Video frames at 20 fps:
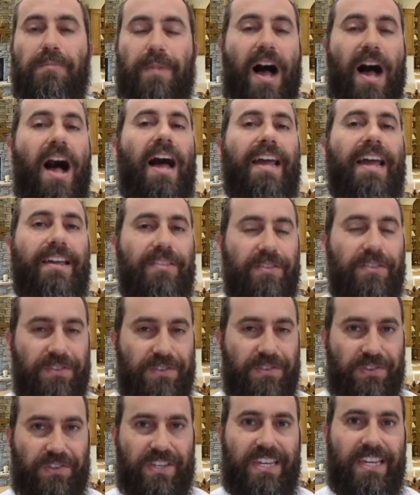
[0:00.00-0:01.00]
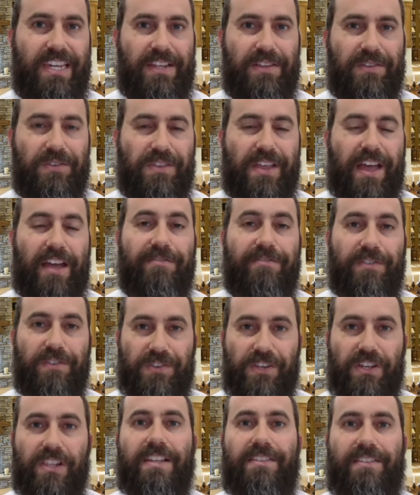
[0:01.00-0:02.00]
behind the scenes that
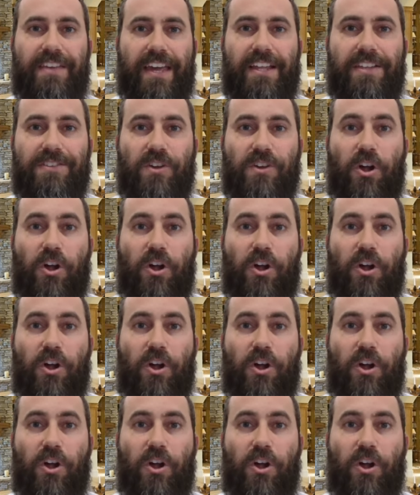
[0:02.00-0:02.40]
facilitates